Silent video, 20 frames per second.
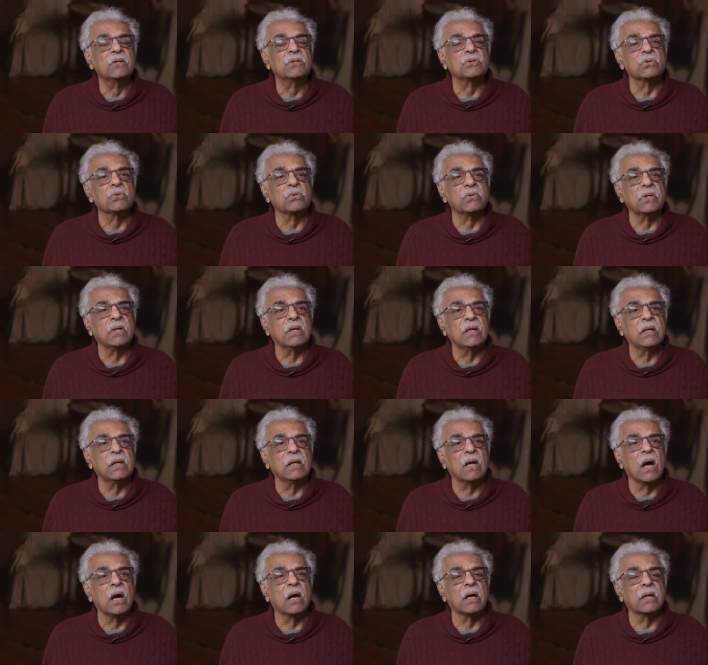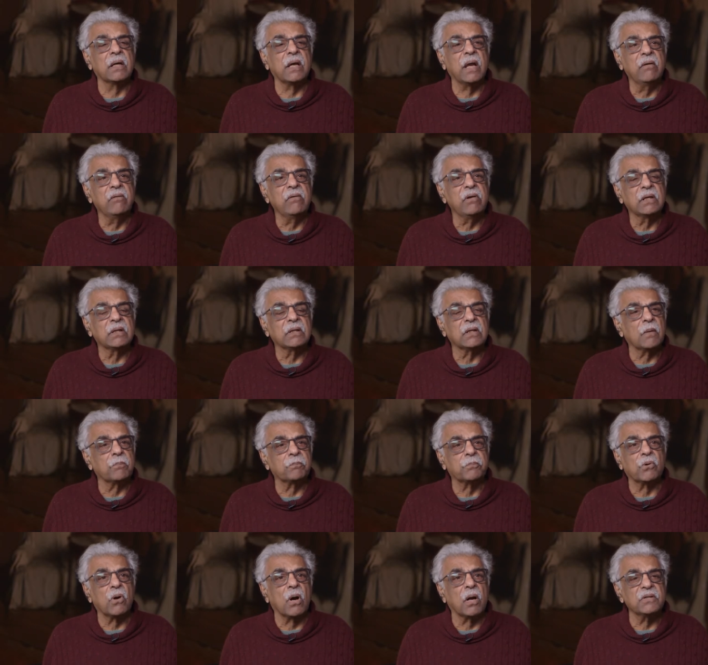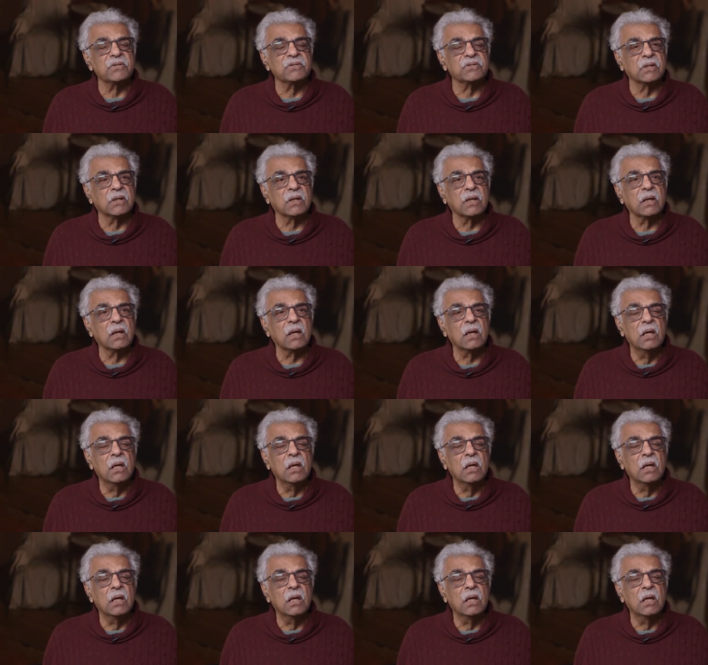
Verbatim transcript: to the Hungarian uprising,